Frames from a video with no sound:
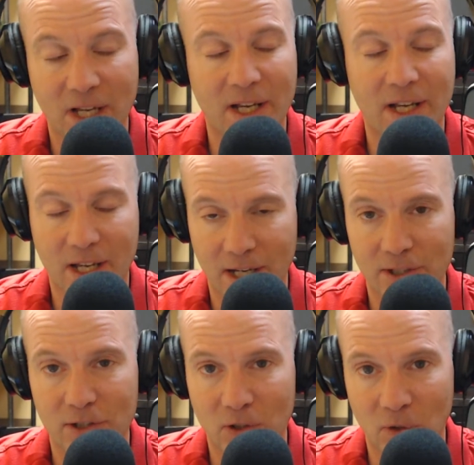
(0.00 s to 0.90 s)

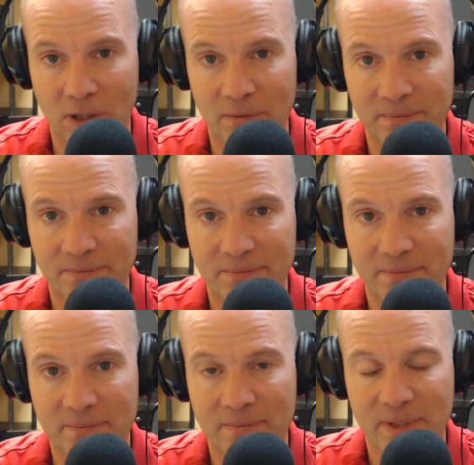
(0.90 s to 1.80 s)
Kind of cool.
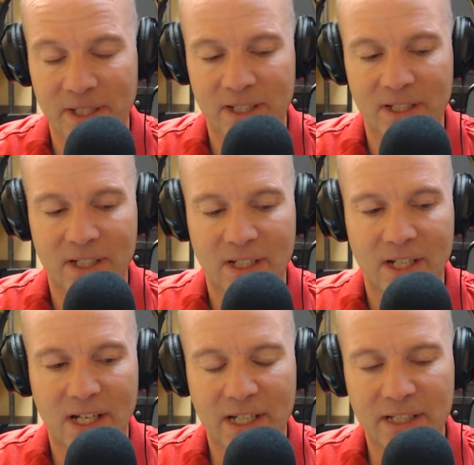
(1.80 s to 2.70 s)

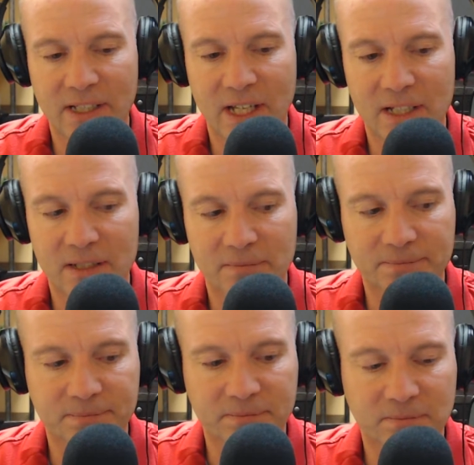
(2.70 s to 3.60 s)
And yet,
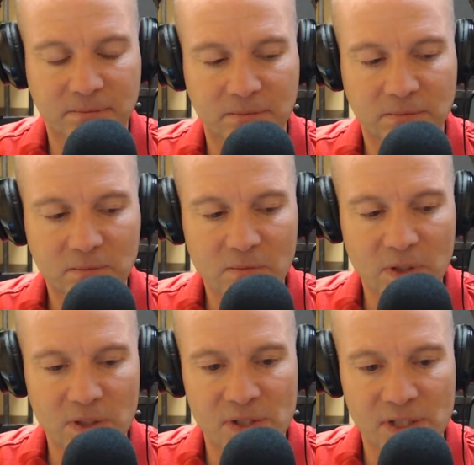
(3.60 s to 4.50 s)

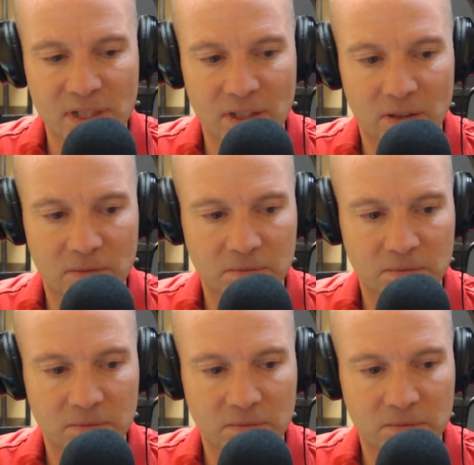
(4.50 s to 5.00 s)
still,